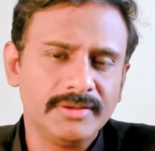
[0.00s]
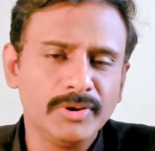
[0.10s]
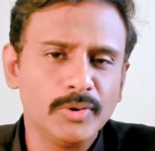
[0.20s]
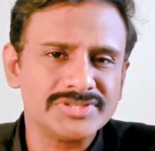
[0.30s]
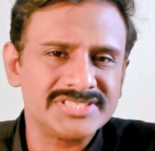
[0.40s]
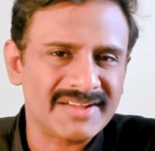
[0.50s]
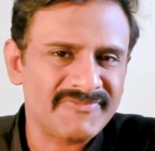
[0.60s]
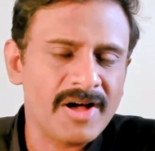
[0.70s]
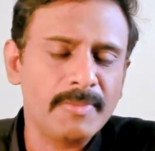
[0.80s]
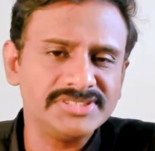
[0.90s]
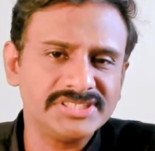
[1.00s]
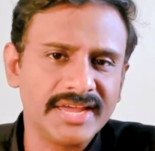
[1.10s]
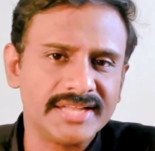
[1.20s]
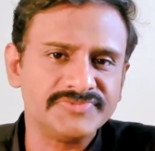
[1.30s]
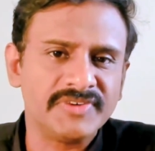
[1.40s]
because the pharma
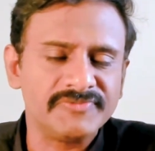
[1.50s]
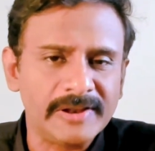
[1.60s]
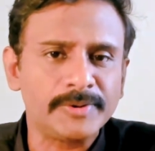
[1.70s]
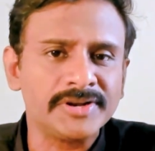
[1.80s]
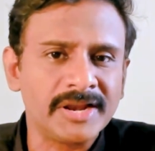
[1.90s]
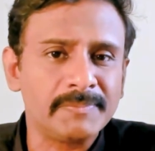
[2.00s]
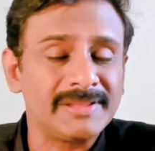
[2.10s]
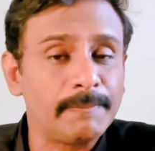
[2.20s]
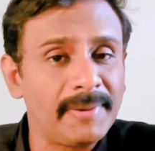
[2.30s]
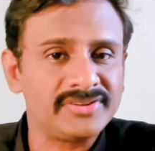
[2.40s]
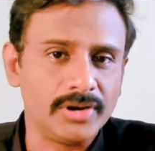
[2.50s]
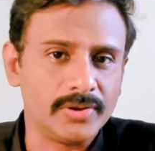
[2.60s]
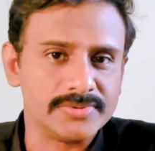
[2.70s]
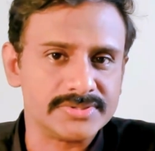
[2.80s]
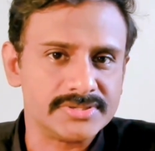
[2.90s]
giants were well protected by the patent
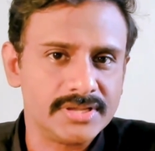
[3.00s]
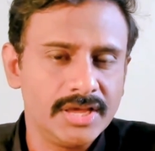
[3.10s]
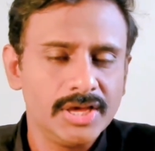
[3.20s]
laws.